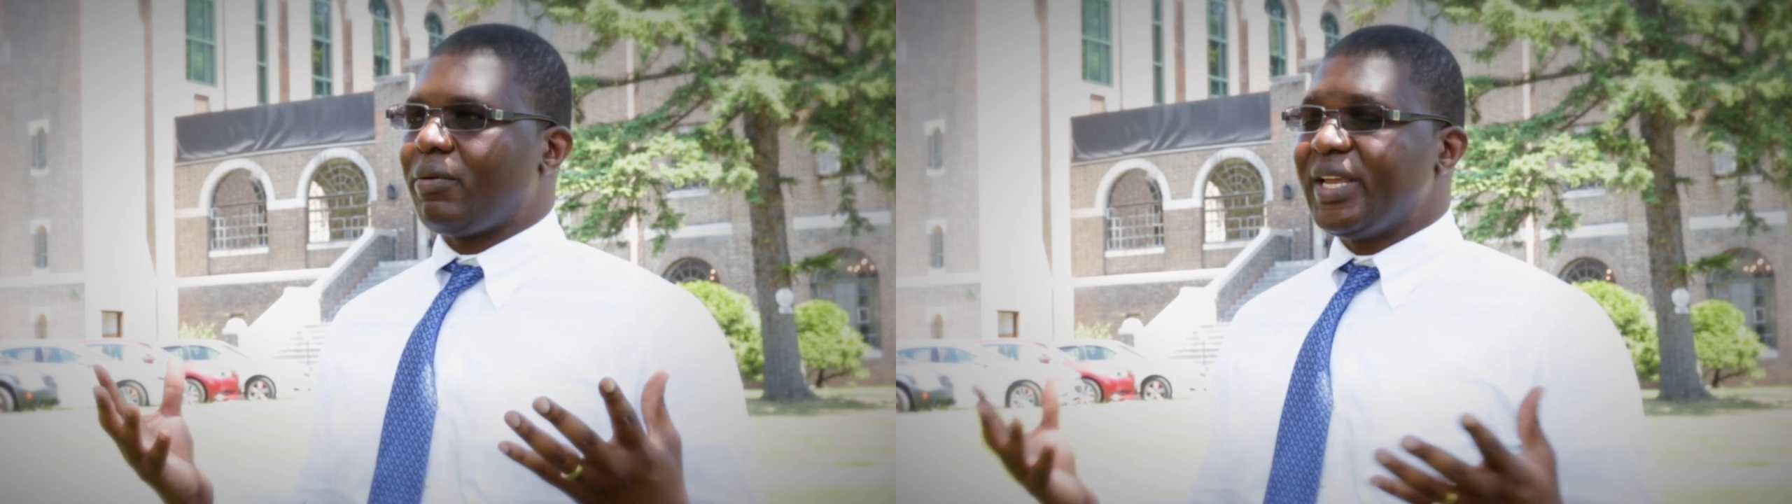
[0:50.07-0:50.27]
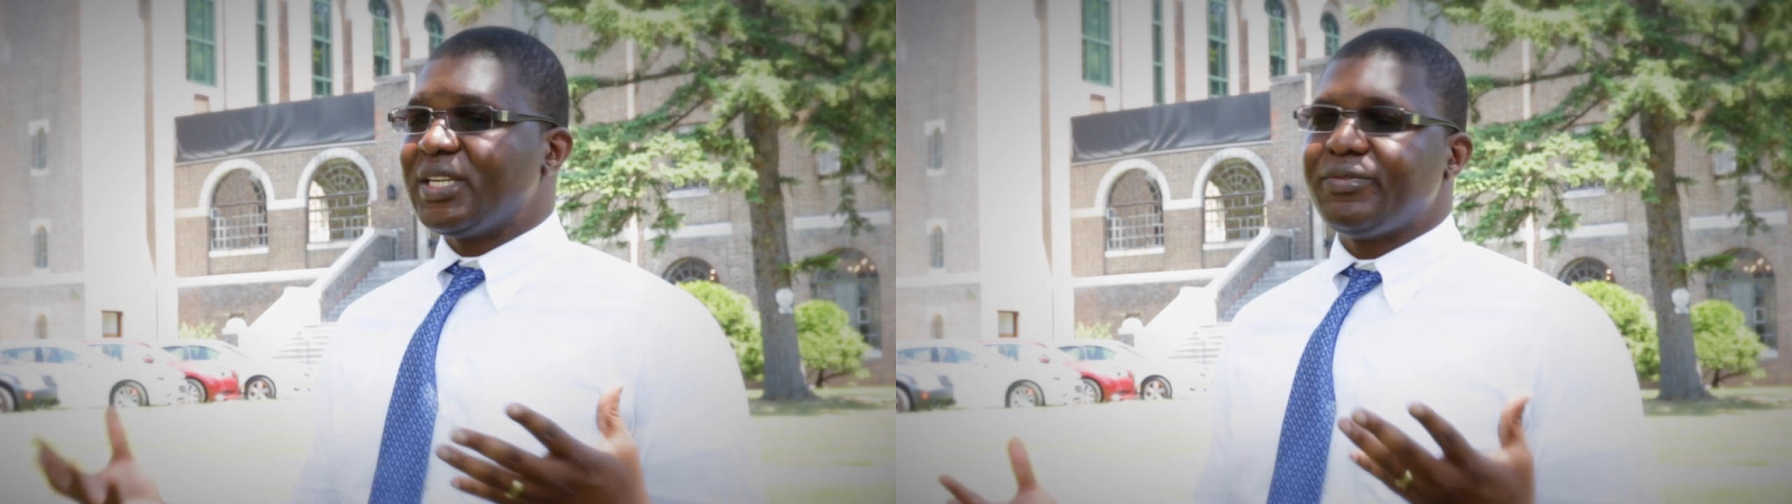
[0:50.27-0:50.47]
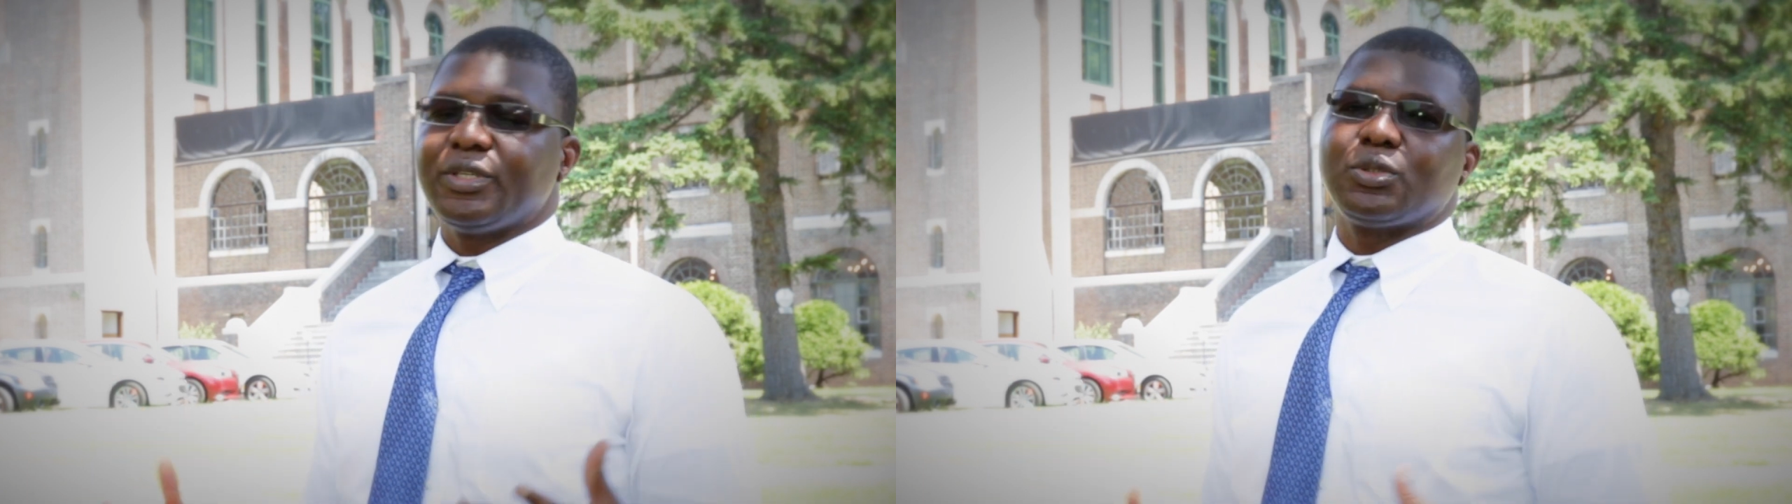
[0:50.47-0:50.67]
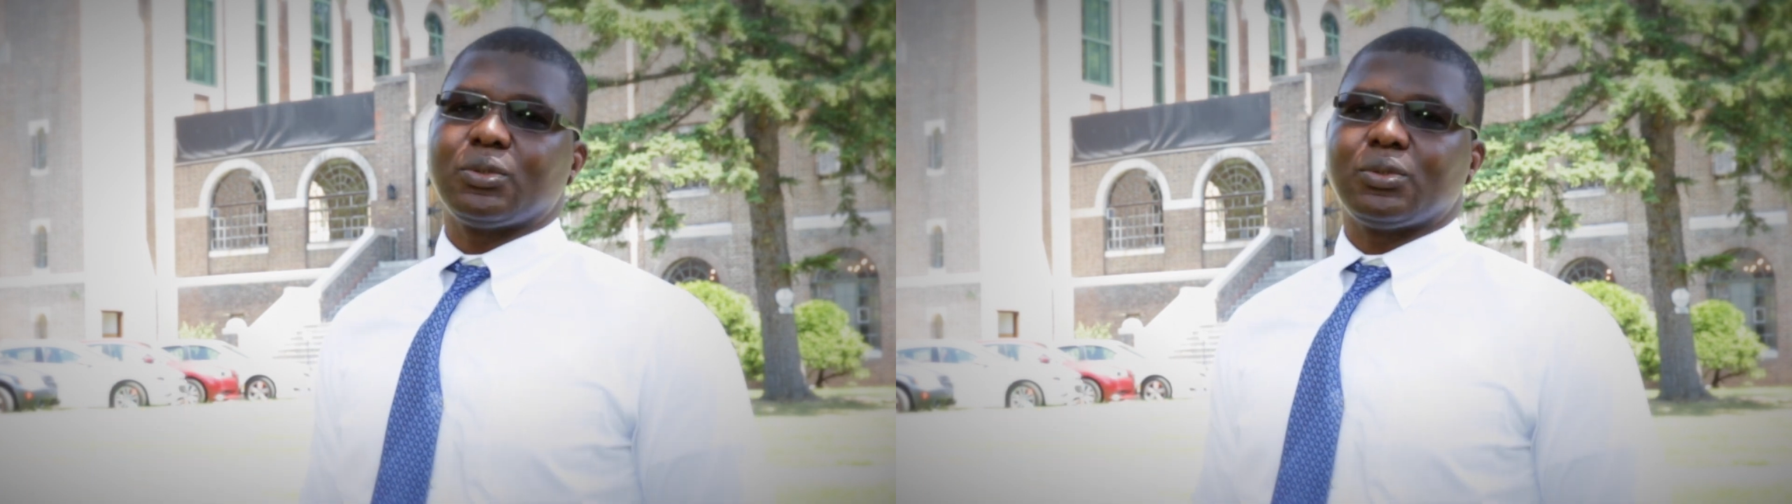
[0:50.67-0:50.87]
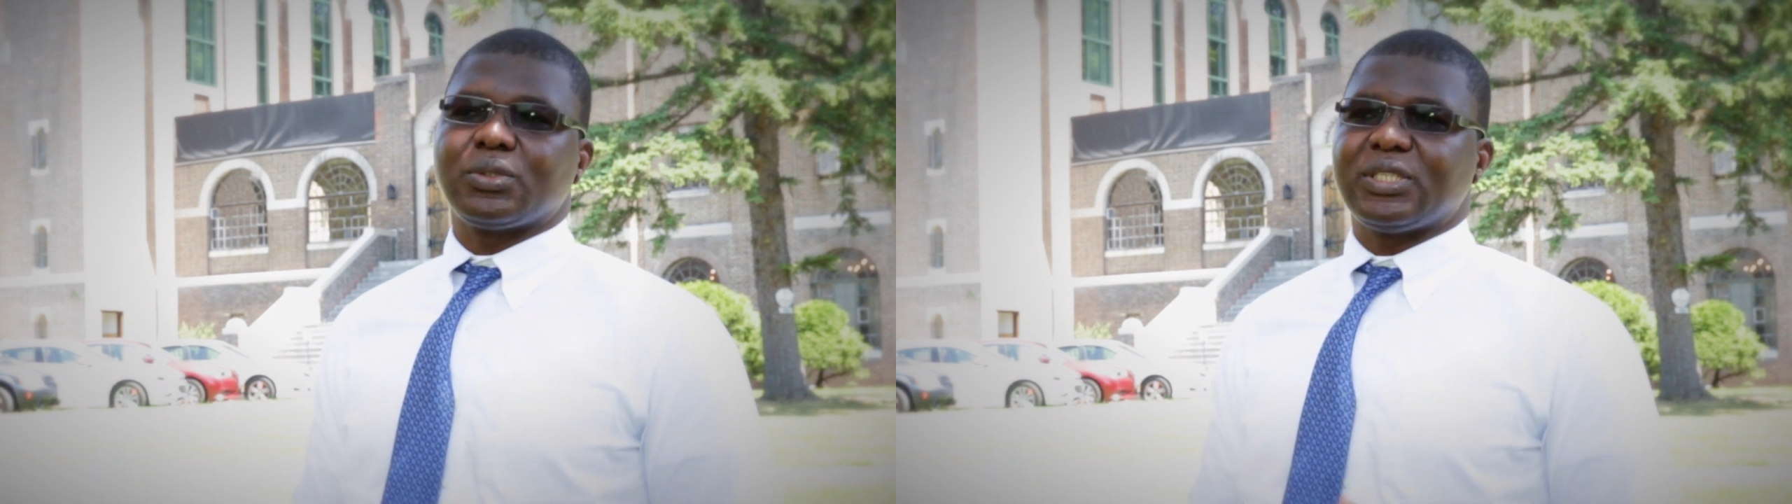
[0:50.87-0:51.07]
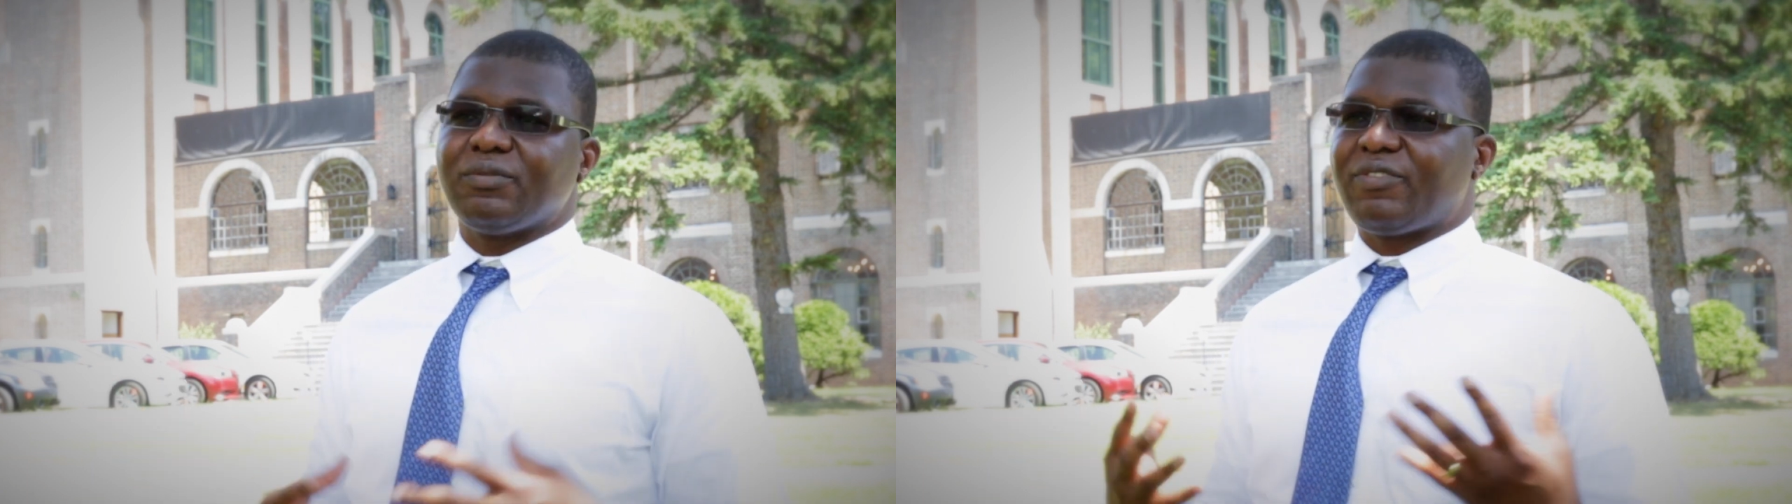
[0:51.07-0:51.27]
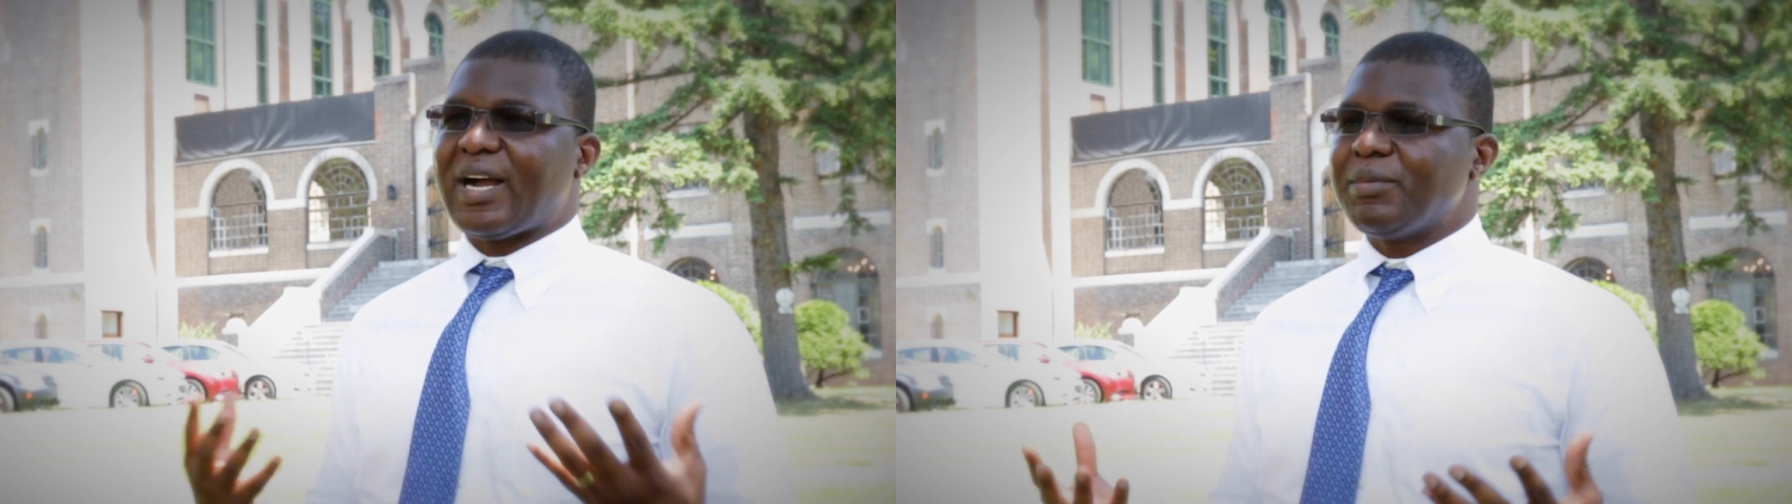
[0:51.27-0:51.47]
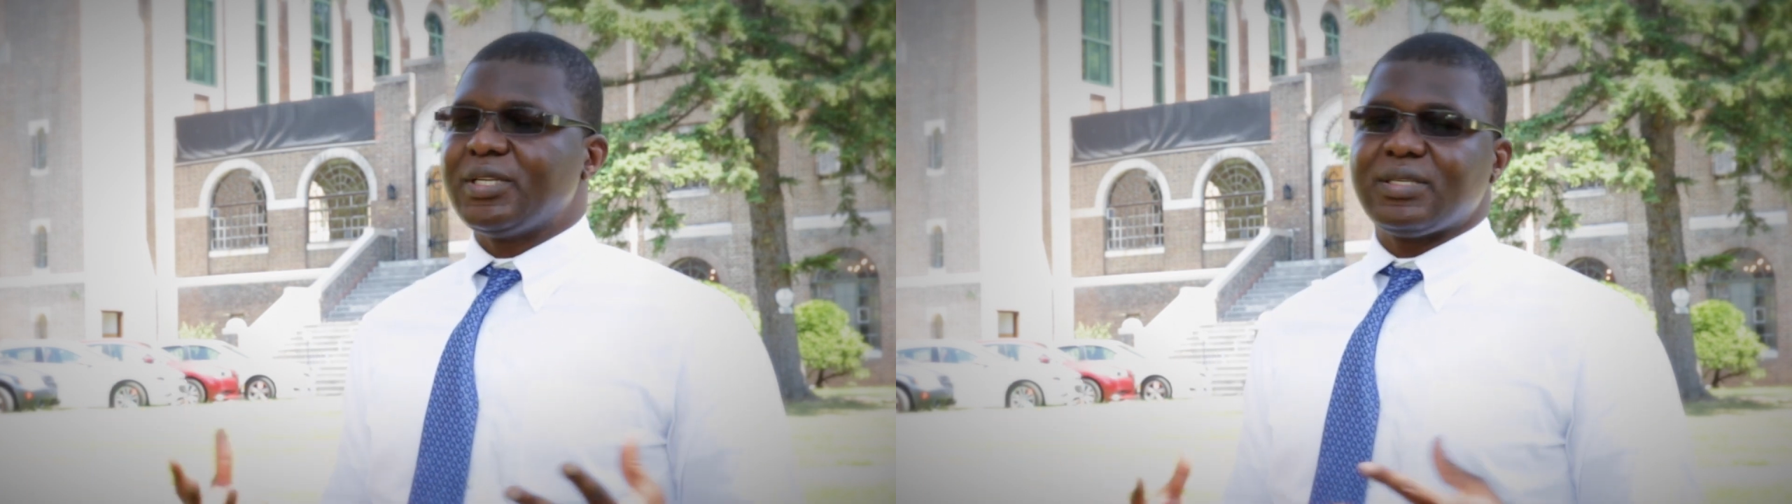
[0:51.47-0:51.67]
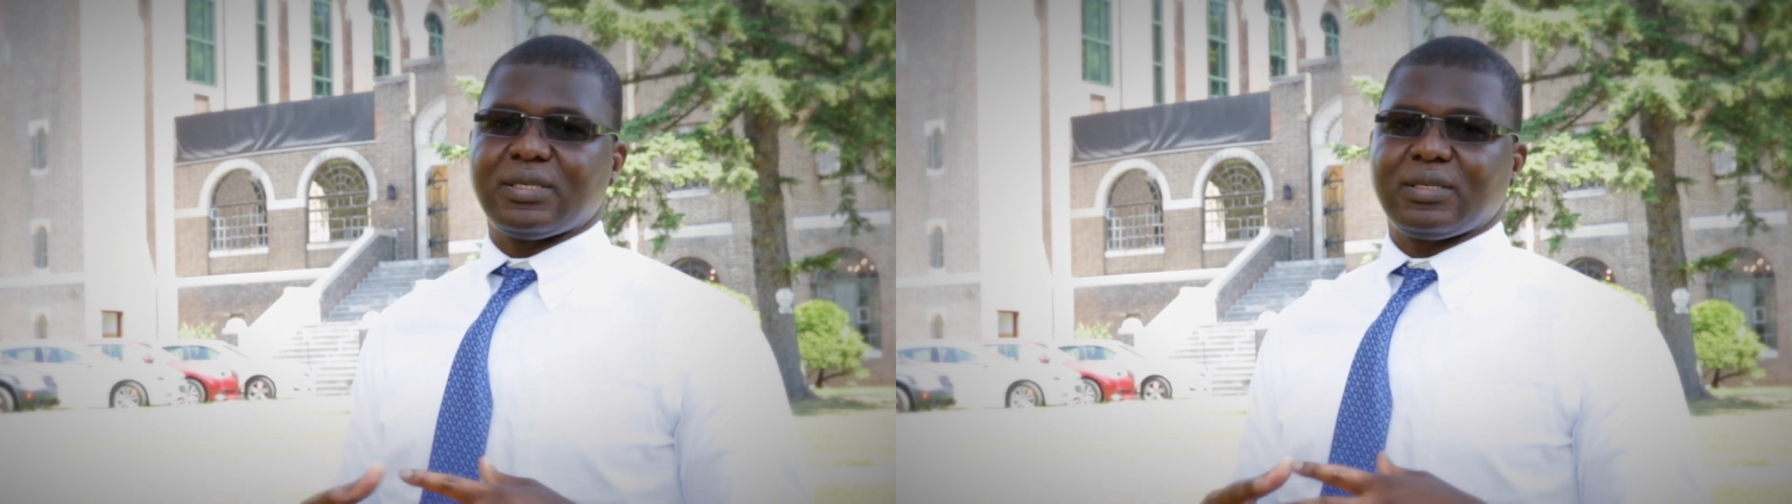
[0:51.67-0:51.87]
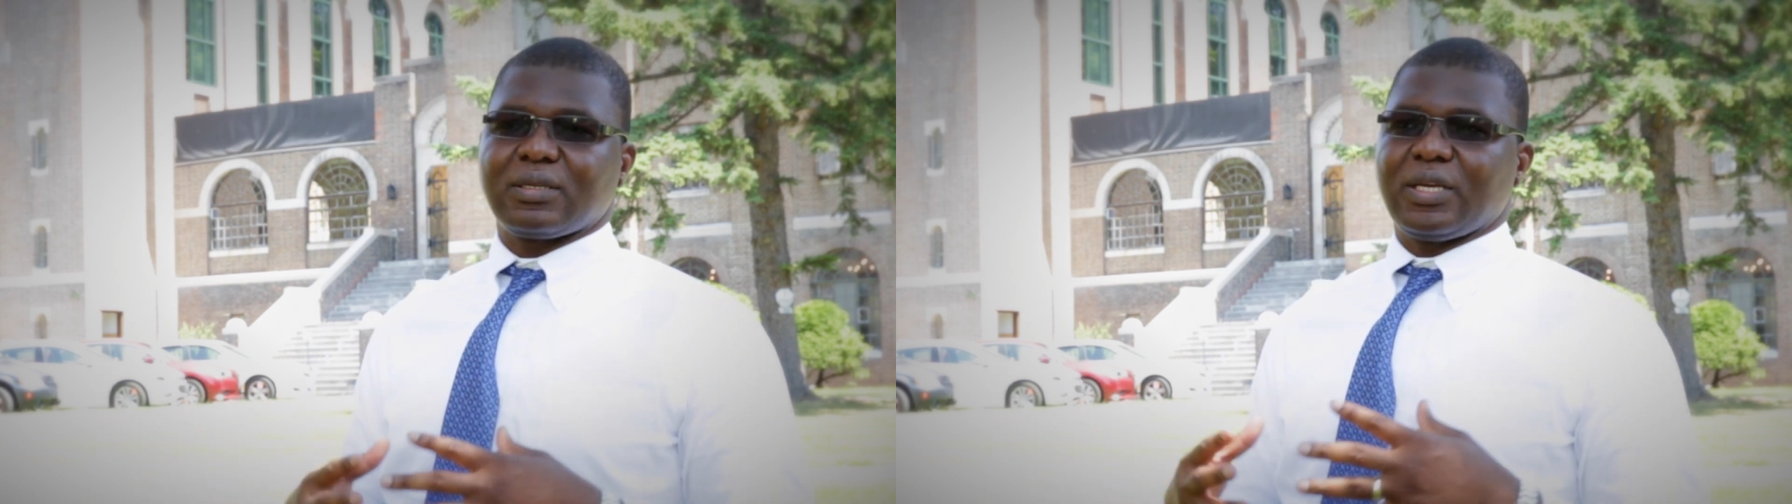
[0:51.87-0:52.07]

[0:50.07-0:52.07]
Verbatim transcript: individuals and families and,